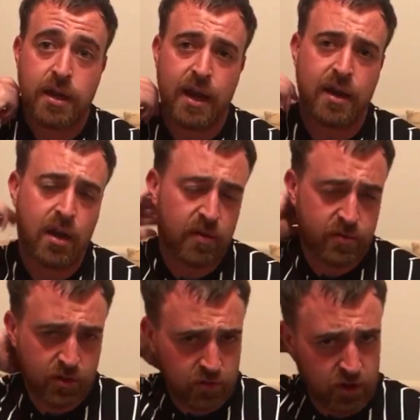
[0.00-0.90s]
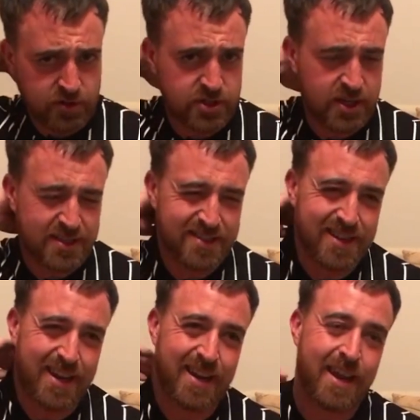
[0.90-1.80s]
they had a lot of crossing
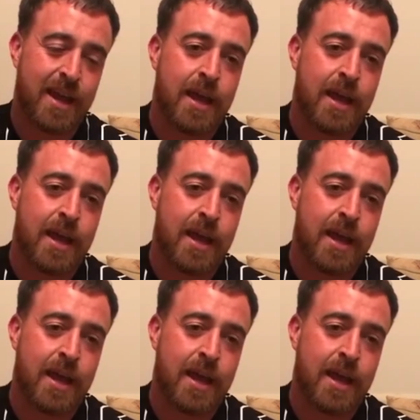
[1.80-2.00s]
chances and